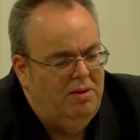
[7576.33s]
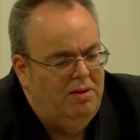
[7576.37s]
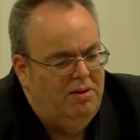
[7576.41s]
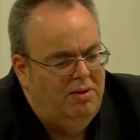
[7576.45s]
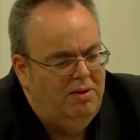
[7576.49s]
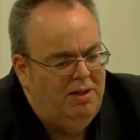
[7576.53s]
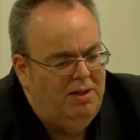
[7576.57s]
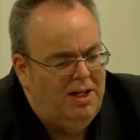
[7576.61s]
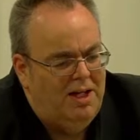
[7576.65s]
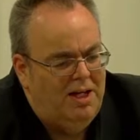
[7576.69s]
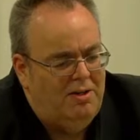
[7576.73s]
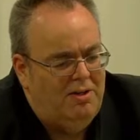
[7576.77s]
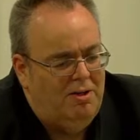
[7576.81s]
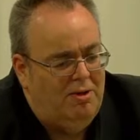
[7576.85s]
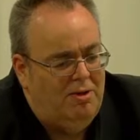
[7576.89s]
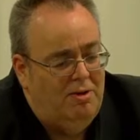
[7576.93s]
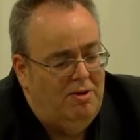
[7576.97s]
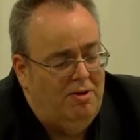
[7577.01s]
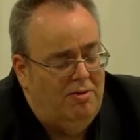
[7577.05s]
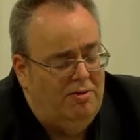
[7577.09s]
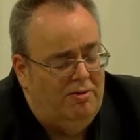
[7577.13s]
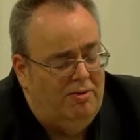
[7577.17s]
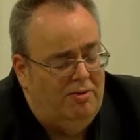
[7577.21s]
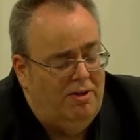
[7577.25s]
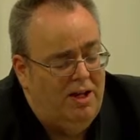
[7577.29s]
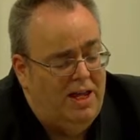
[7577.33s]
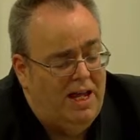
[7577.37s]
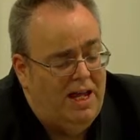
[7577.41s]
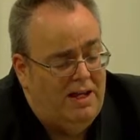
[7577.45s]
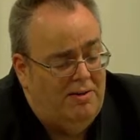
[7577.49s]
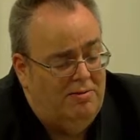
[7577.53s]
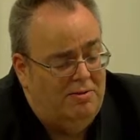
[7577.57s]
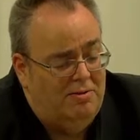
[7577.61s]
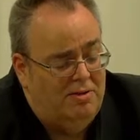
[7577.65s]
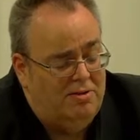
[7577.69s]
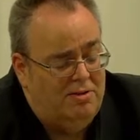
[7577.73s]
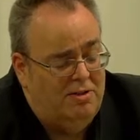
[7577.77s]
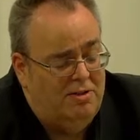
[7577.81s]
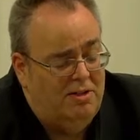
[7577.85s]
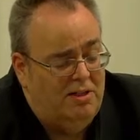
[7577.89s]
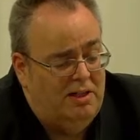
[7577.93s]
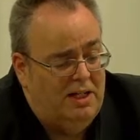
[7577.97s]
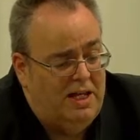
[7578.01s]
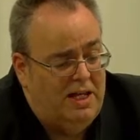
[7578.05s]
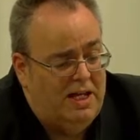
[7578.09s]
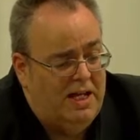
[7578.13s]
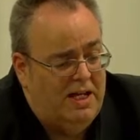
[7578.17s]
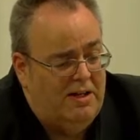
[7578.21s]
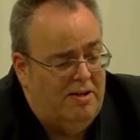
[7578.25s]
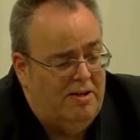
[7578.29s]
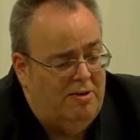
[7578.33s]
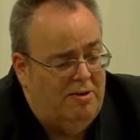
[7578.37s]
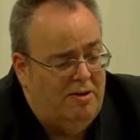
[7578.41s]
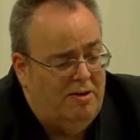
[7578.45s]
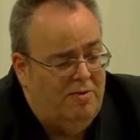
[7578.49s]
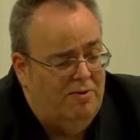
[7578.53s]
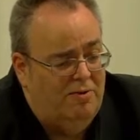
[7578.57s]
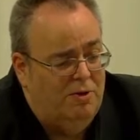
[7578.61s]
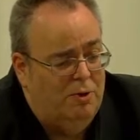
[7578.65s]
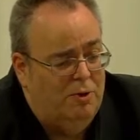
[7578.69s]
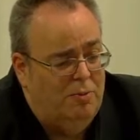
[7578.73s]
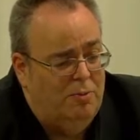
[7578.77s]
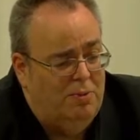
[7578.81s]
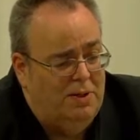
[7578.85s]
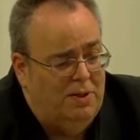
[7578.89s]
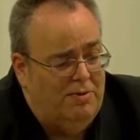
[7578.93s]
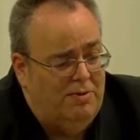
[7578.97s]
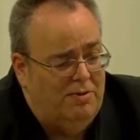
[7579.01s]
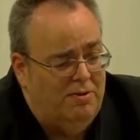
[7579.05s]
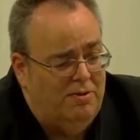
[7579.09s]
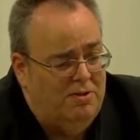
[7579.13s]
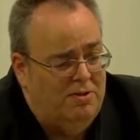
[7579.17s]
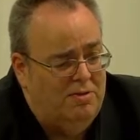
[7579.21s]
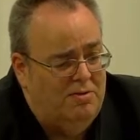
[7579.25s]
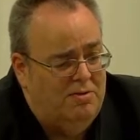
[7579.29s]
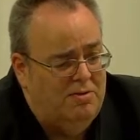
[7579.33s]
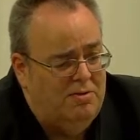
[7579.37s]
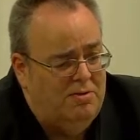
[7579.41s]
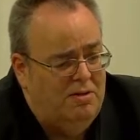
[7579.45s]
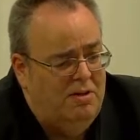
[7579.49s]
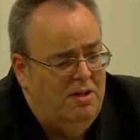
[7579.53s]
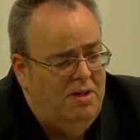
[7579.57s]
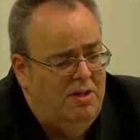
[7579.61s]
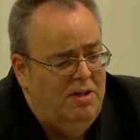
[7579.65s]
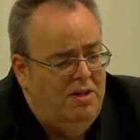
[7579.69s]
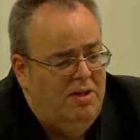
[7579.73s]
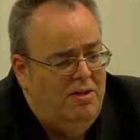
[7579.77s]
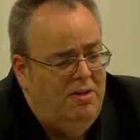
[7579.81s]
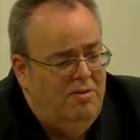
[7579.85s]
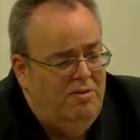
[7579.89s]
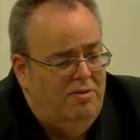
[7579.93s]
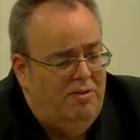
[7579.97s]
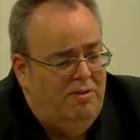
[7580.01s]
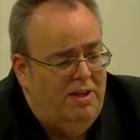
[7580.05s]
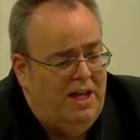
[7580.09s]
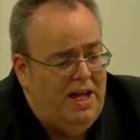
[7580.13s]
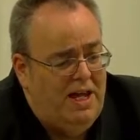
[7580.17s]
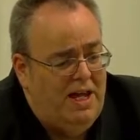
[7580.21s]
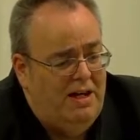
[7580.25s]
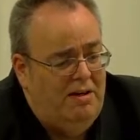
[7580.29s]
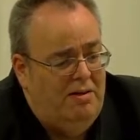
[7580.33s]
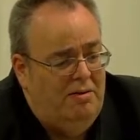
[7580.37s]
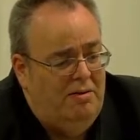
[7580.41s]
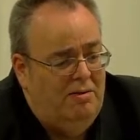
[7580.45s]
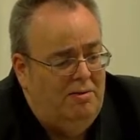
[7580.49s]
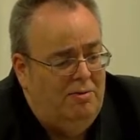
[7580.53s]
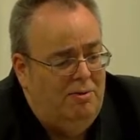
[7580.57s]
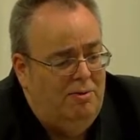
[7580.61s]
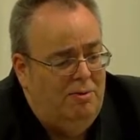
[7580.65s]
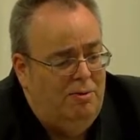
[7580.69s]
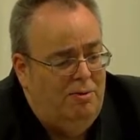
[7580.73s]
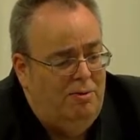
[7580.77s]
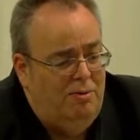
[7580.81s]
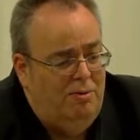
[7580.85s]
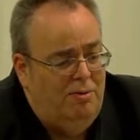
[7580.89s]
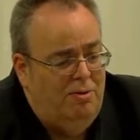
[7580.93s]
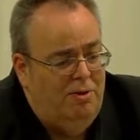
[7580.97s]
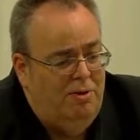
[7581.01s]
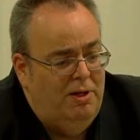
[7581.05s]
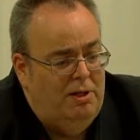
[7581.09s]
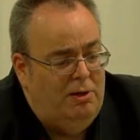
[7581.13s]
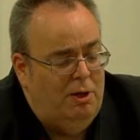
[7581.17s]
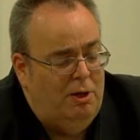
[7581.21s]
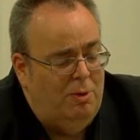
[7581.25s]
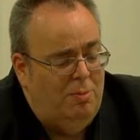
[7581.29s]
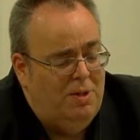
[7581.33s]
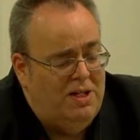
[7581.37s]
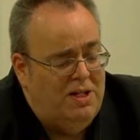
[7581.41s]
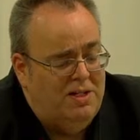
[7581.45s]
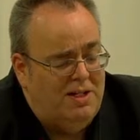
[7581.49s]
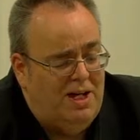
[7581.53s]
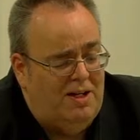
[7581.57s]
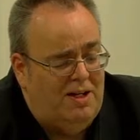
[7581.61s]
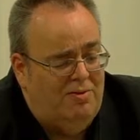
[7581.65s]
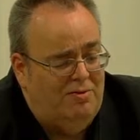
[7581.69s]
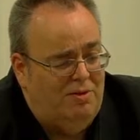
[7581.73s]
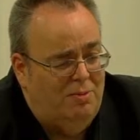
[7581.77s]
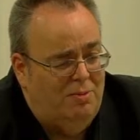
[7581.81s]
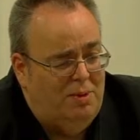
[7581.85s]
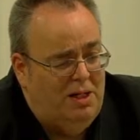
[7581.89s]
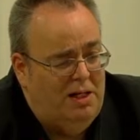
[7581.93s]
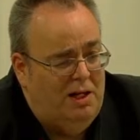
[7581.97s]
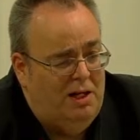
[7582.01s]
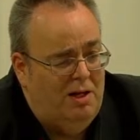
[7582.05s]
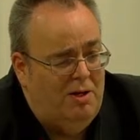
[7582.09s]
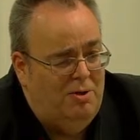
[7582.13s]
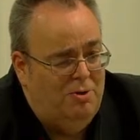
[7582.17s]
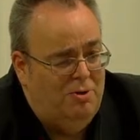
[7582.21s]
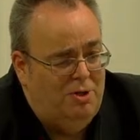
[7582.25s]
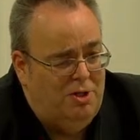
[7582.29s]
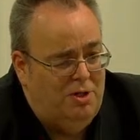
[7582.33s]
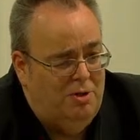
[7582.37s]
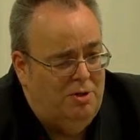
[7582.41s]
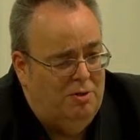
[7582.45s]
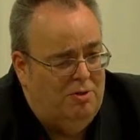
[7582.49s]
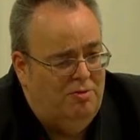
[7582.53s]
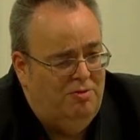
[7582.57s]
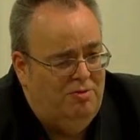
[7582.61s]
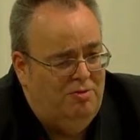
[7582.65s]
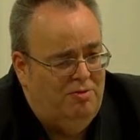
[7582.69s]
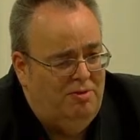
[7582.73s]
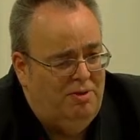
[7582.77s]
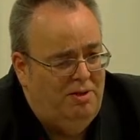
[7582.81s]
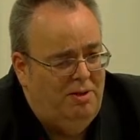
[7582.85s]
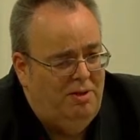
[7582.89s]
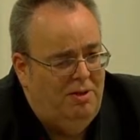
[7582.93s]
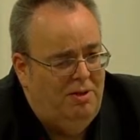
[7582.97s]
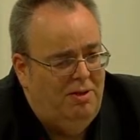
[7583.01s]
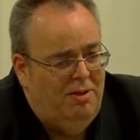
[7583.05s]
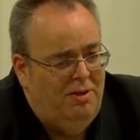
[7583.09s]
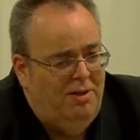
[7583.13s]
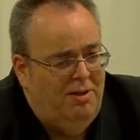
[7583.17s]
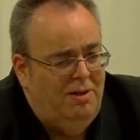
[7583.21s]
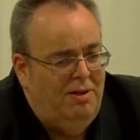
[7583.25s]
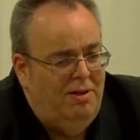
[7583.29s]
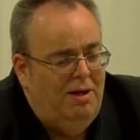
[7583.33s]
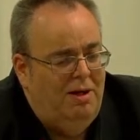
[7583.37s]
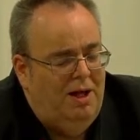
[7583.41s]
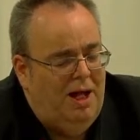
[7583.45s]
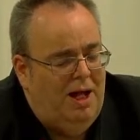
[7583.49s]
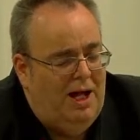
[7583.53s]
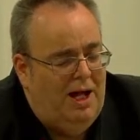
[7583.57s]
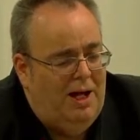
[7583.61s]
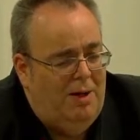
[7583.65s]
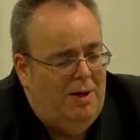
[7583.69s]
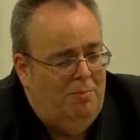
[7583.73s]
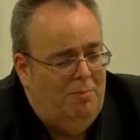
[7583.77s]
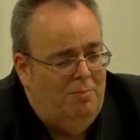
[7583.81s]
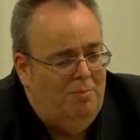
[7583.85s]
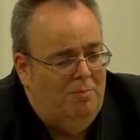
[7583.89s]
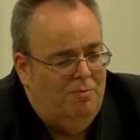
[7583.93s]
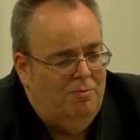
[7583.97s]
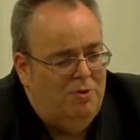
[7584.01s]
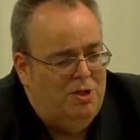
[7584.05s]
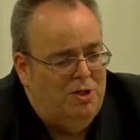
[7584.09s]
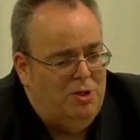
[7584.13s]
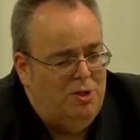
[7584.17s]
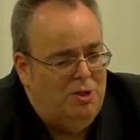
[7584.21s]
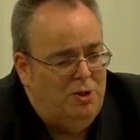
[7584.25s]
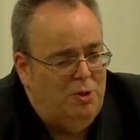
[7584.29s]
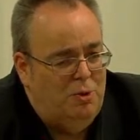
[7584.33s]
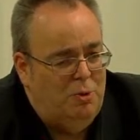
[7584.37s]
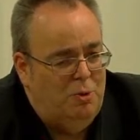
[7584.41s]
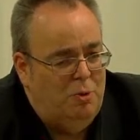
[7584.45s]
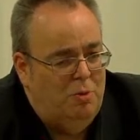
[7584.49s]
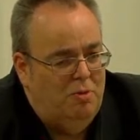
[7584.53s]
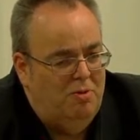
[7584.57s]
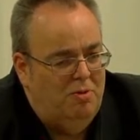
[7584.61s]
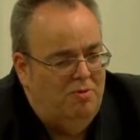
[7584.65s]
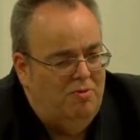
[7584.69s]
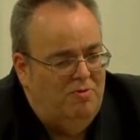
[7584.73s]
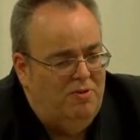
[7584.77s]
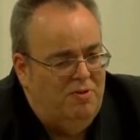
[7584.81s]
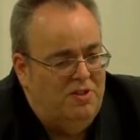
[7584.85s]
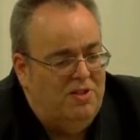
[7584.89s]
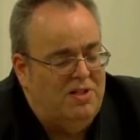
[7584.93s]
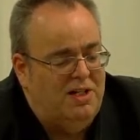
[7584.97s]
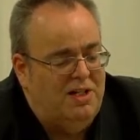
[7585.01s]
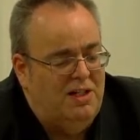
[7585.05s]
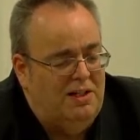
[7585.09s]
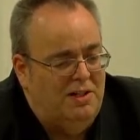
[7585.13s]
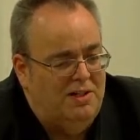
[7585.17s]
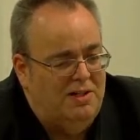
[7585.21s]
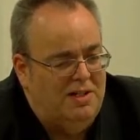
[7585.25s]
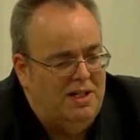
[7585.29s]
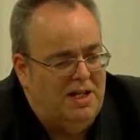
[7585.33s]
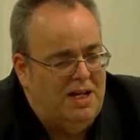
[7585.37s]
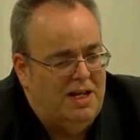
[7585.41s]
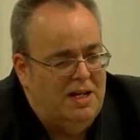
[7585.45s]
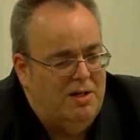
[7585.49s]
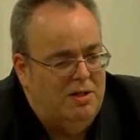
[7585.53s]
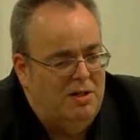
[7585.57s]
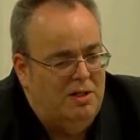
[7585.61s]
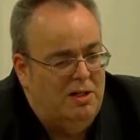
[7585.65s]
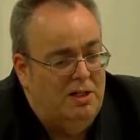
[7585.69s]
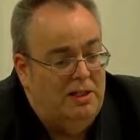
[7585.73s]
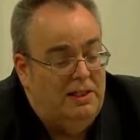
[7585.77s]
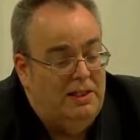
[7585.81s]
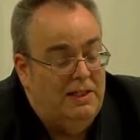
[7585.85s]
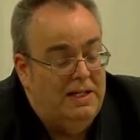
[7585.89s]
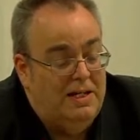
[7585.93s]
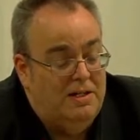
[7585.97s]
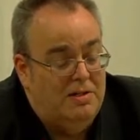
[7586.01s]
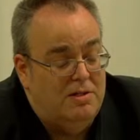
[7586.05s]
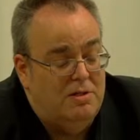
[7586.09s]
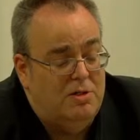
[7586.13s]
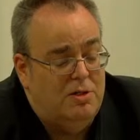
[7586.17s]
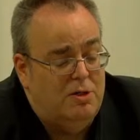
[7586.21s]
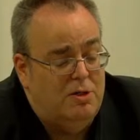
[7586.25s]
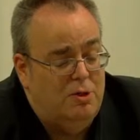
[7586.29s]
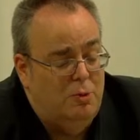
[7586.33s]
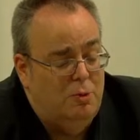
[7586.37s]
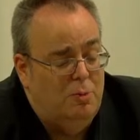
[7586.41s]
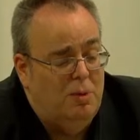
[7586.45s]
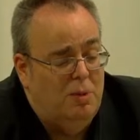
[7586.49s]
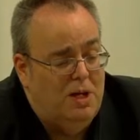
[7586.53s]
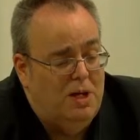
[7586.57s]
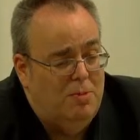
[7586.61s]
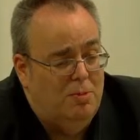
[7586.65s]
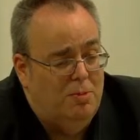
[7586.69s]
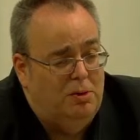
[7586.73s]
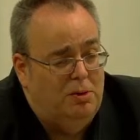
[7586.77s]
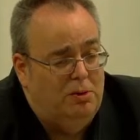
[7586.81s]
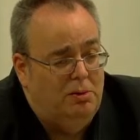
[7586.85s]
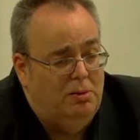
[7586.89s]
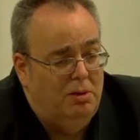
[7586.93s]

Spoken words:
category 3 and certainly category 4 pathogens, then the lobbies have to be large enough to facilitate at least 2 people,